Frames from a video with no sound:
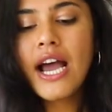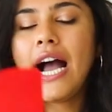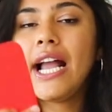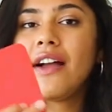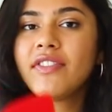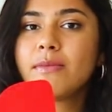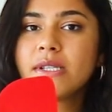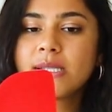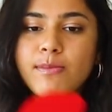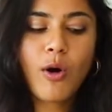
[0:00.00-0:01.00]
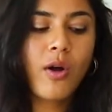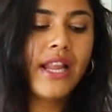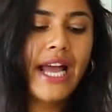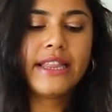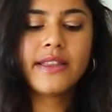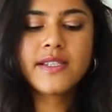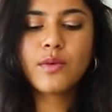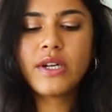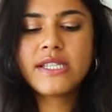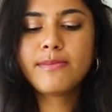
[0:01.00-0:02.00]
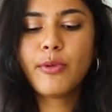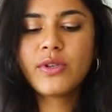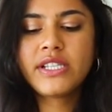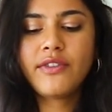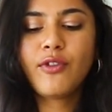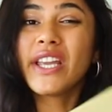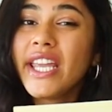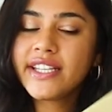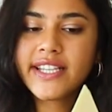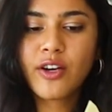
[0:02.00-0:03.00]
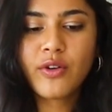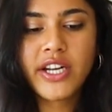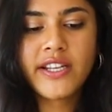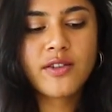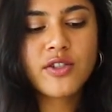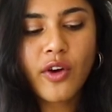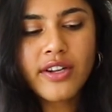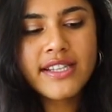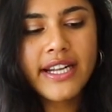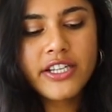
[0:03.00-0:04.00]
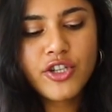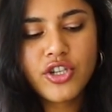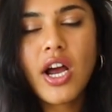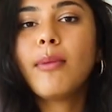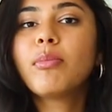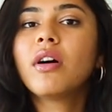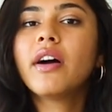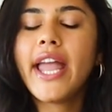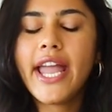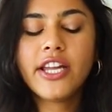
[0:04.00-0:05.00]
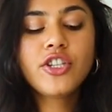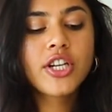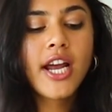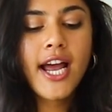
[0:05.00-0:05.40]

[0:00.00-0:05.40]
I have them in small, and this one's mostly for cake decorating, so it's got a slightly sharper edge